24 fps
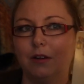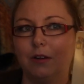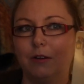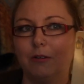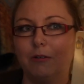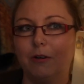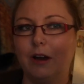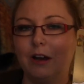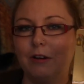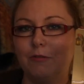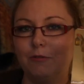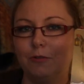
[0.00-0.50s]

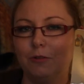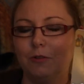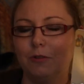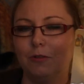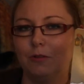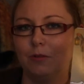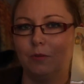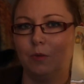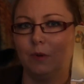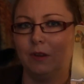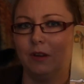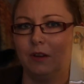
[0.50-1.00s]
have to
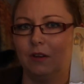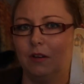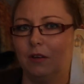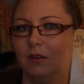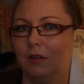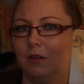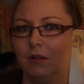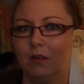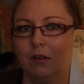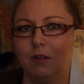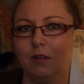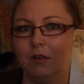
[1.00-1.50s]
look within.
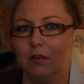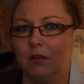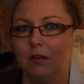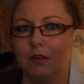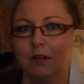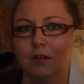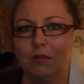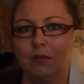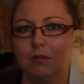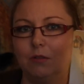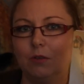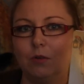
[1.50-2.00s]

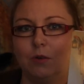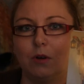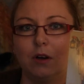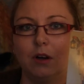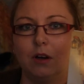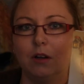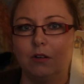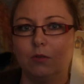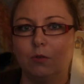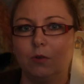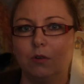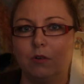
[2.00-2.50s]
You
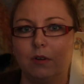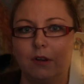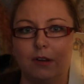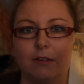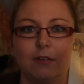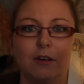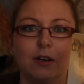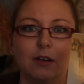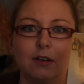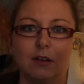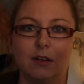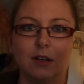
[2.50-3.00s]
can't always
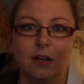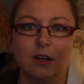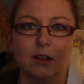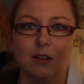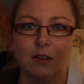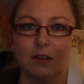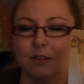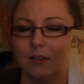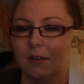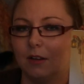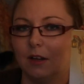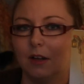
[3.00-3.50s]
find the
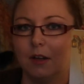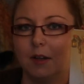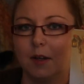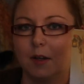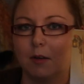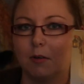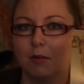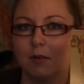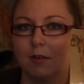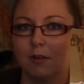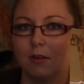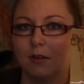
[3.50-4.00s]

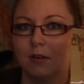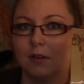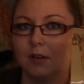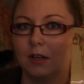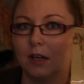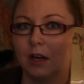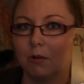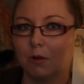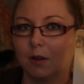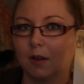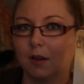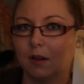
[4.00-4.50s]
answers on the
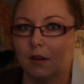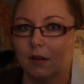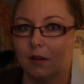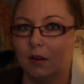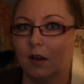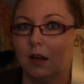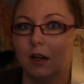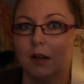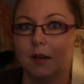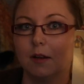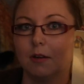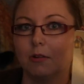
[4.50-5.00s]
outside. The
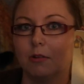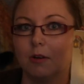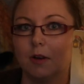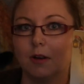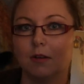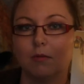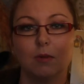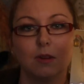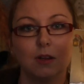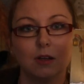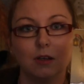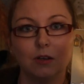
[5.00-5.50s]
answer
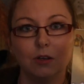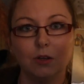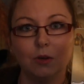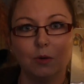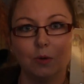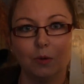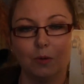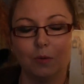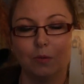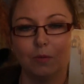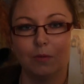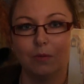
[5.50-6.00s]
is within you.